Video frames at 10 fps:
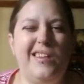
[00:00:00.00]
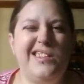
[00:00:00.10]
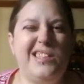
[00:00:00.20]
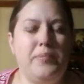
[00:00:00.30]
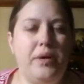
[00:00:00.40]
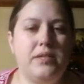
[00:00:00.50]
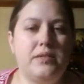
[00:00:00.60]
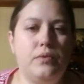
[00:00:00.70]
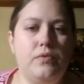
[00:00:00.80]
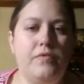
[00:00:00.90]
it's the
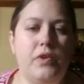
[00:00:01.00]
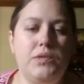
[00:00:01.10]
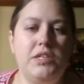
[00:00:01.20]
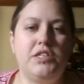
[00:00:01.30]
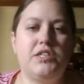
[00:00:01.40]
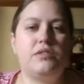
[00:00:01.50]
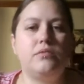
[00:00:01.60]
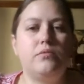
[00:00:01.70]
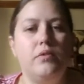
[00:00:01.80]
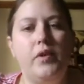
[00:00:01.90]
best sort of voltage to
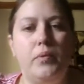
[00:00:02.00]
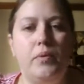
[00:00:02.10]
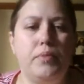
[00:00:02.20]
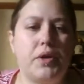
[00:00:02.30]
sort of review on,